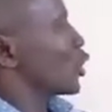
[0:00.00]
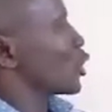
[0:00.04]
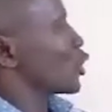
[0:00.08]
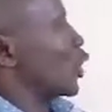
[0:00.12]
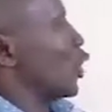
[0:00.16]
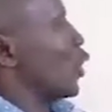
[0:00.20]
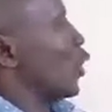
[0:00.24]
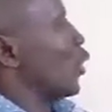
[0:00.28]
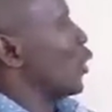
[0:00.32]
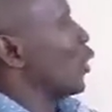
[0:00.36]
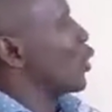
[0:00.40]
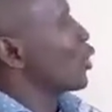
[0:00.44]

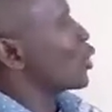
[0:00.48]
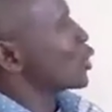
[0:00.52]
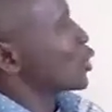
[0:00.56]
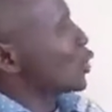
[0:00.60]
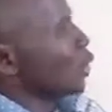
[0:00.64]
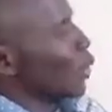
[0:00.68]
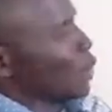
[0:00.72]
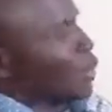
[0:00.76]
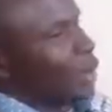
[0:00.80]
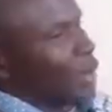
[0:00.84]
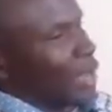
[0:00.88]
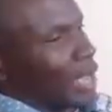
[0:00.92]

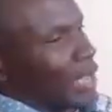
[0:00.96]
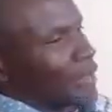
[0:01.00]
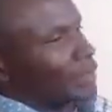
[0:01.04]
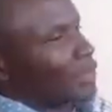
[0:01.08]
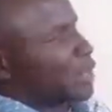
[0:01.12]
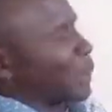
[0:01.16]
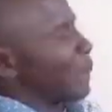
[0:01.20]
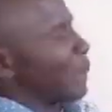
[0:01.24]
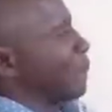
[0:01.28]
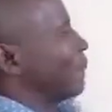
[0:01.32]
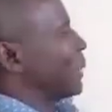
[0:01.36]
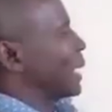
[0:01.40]
So if
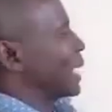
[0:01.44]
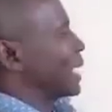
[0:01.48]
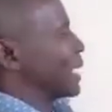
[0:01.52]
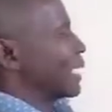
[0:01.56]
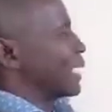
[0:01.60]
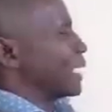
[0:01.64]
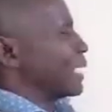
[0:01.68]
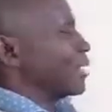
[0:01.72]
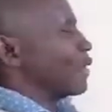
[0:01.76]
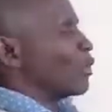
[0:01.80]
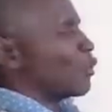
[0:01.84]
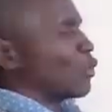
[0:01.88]

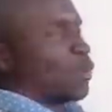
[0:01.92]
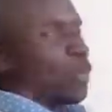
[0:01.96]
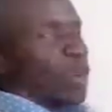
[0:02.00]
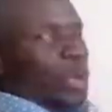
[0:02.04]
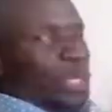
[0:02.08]
somebody